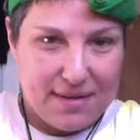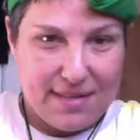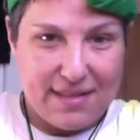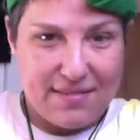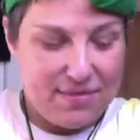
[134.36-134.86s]
I
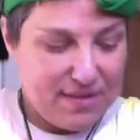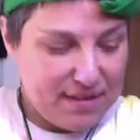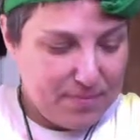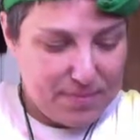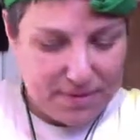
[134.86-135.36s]
leveled
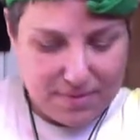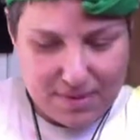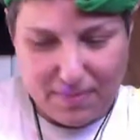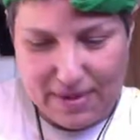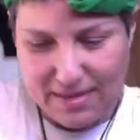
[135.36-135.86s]
up in some
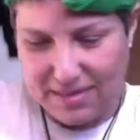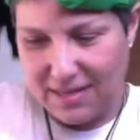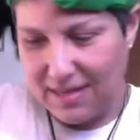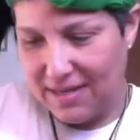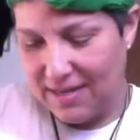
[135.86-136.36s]
capacity.